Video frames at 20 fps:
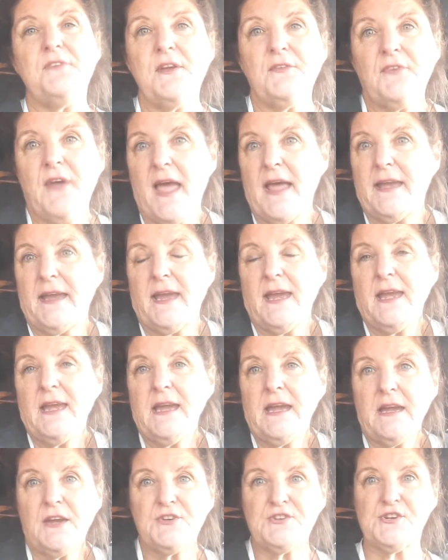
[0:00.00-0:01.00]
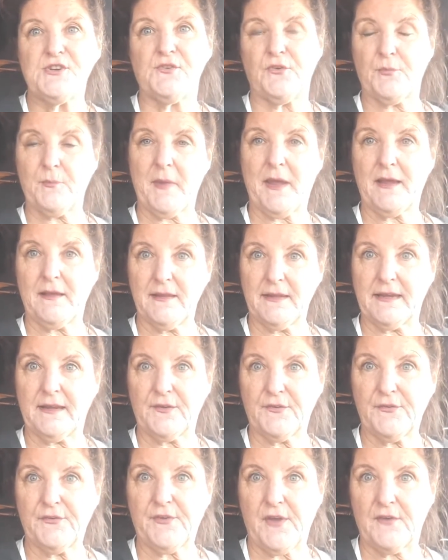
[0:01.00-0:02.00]
had any issues mailing
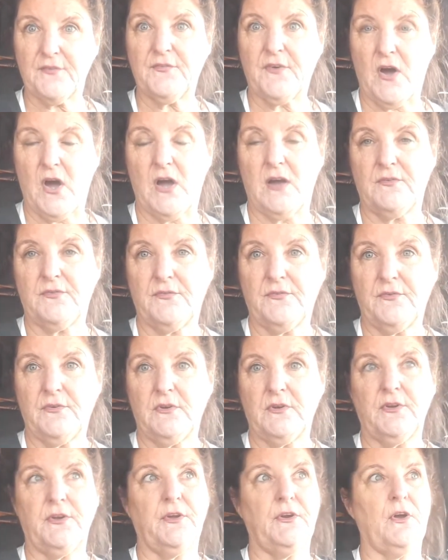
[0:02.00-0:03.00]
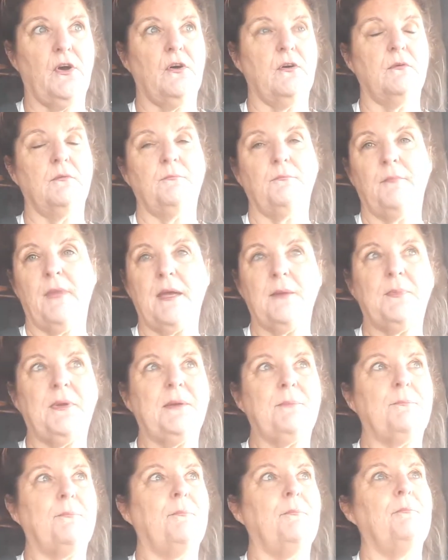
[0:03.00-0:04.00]
stuff off,
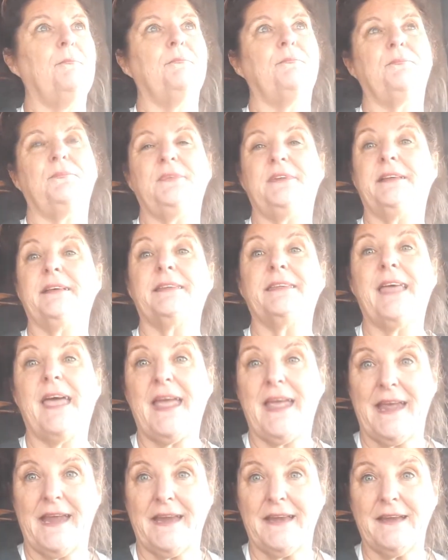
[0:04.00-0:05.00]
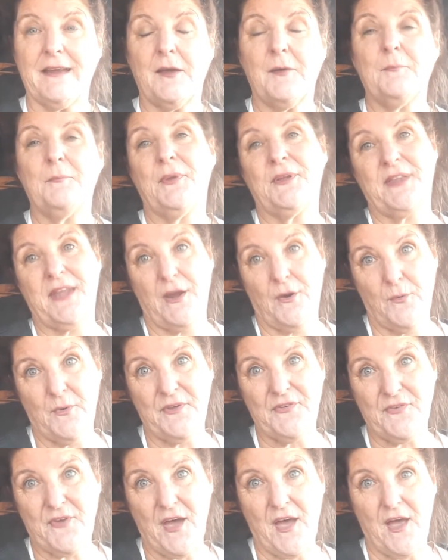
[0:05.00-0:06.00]
maybe delayed, but they
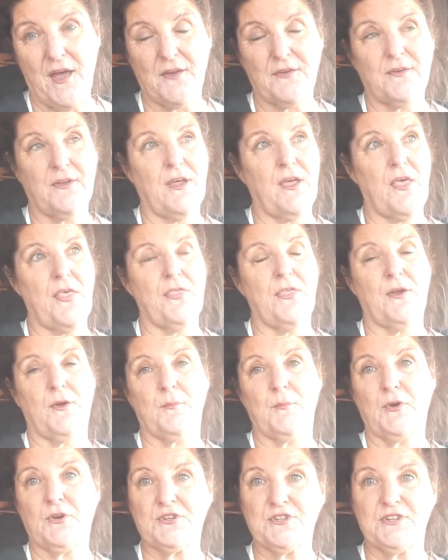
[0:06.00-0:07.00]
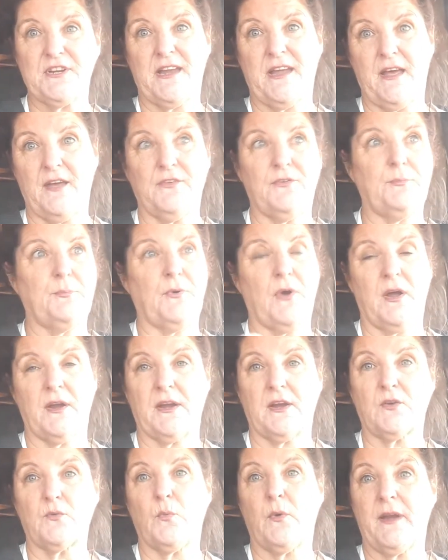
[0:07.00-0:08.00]
always got their merchandise,
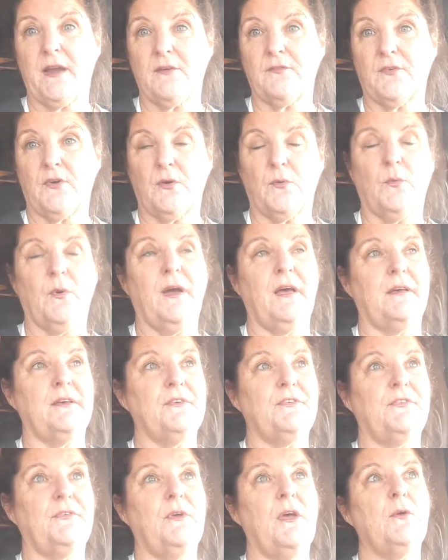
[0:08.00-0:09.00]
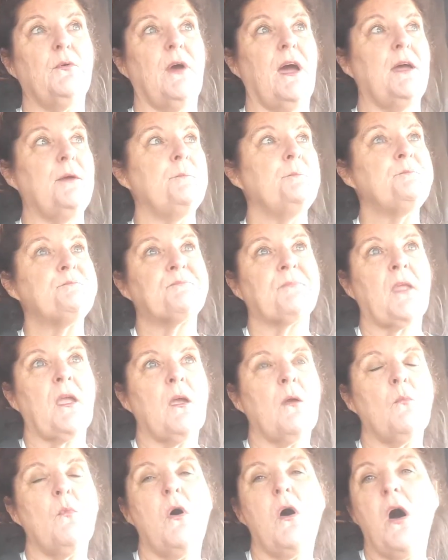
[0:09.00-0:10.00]
product, whatever it was, right?
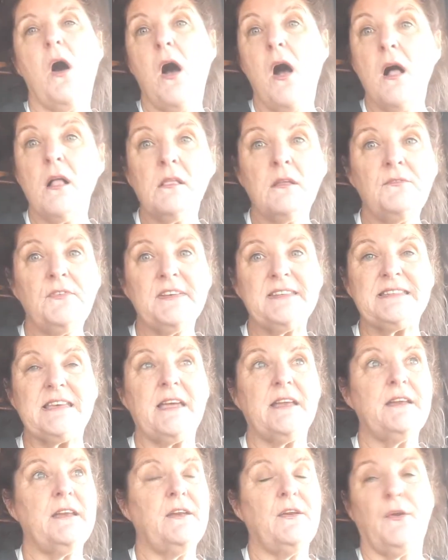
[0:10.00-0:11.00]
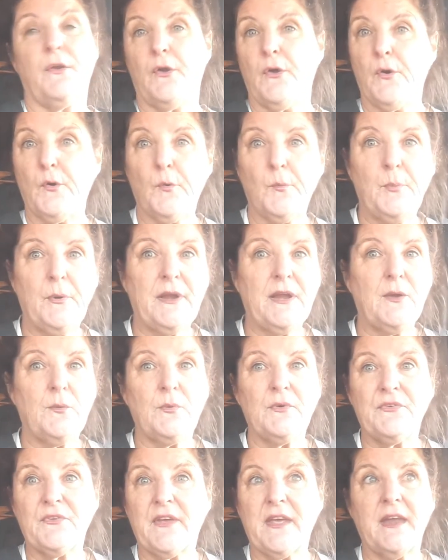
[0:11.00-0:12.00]
Well, all of a sudden, nobody
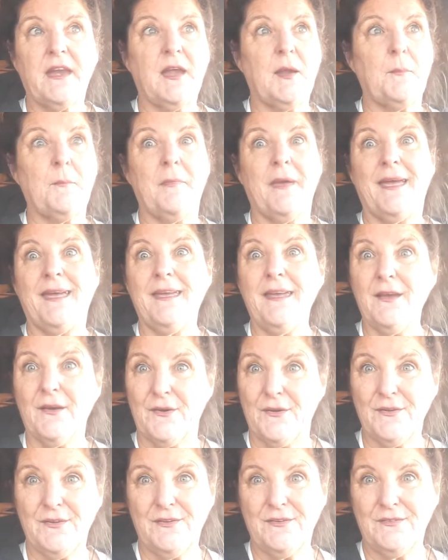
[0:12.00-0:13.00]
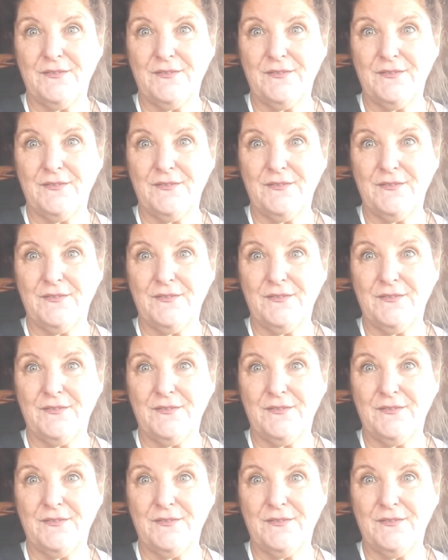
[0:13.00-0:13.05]
was getting mail.